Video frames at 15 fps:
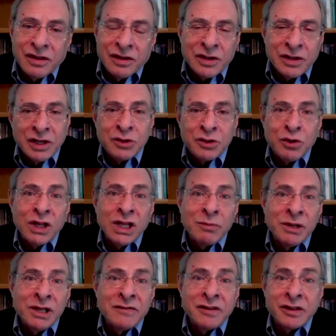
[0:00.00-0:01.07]
they
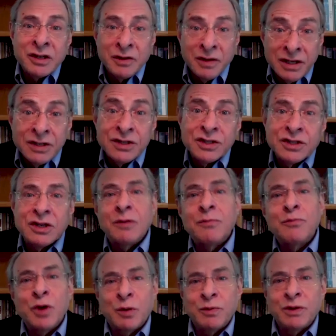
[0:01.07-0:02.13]
strongly believe that there is
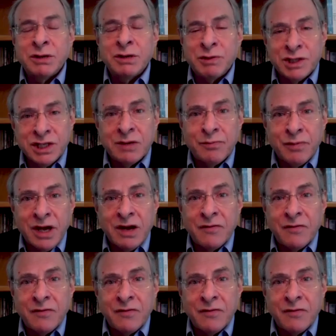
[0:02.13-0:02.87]
some purpose they were sent